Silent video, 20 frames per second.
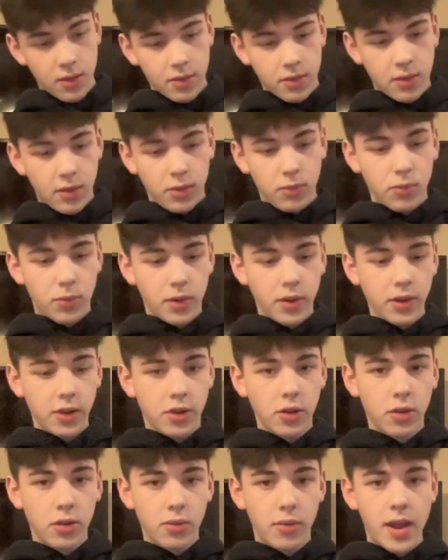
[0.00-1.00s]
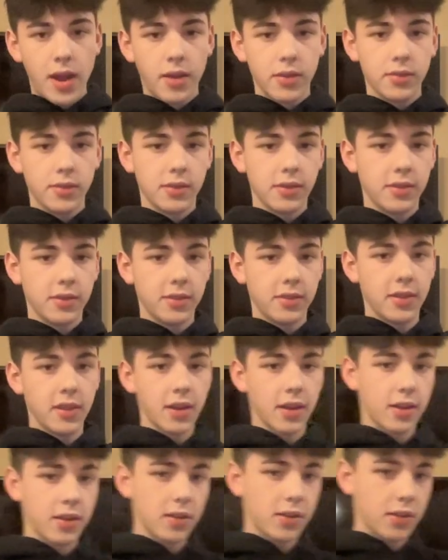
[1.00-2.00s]
Then you want to go around the
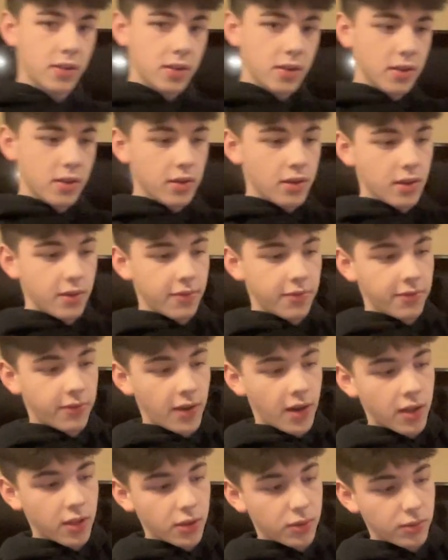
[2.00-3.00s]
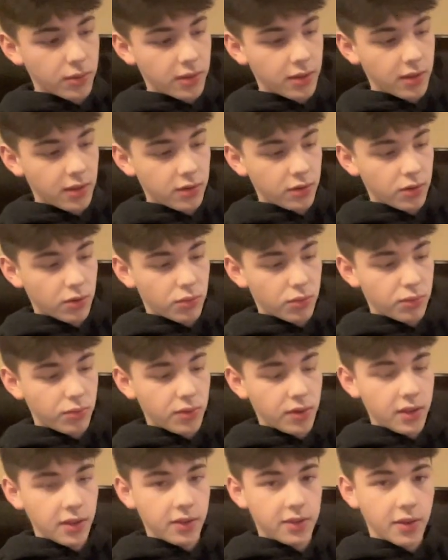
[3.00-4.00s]
stick and follow it, and you go
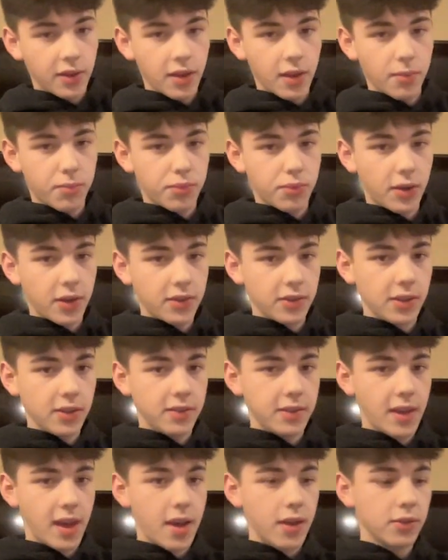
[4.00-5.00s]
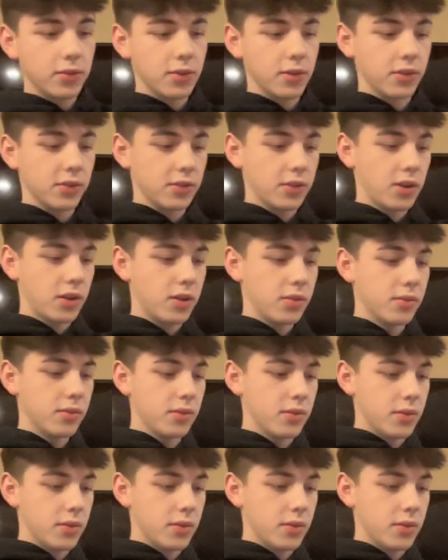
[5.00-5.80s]
really tight, pressing it down so it doesn't go.